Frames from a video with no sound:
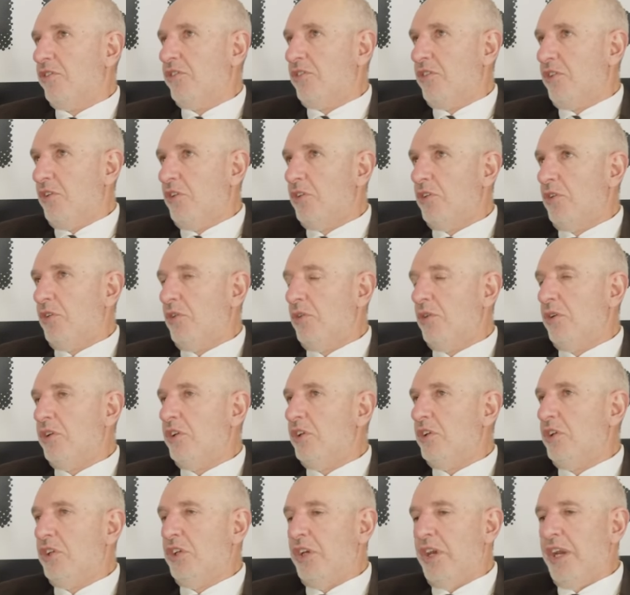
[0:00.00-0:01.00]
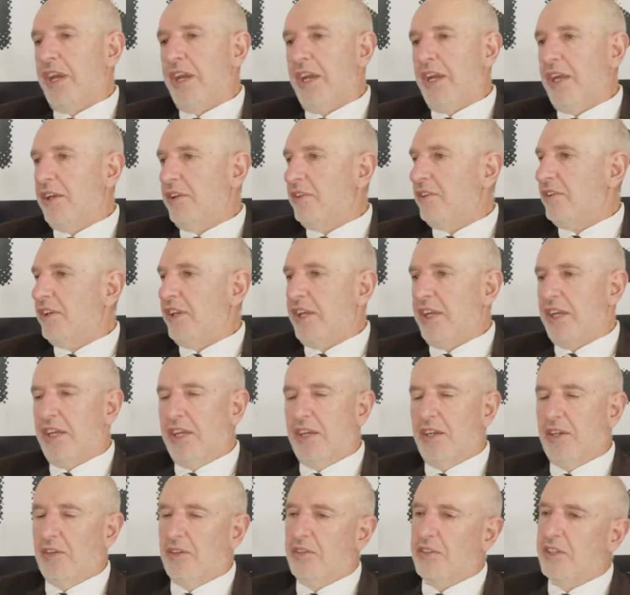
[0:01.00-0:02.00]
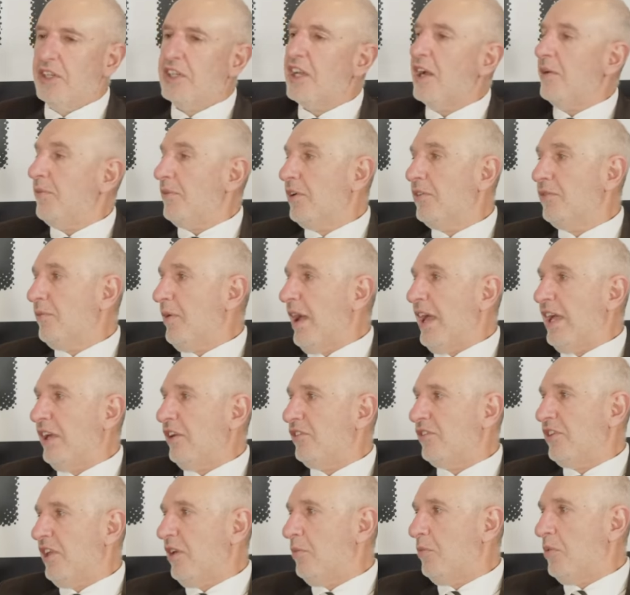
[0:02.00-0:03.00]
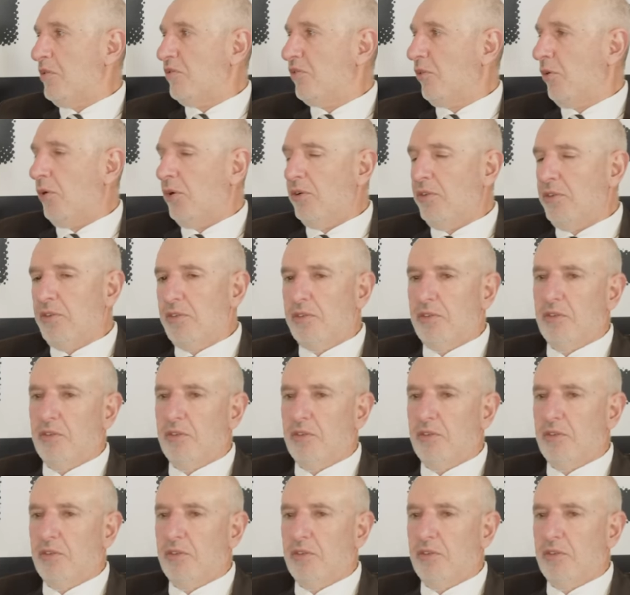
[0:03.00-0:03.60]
to, you had a couple of mayors there before.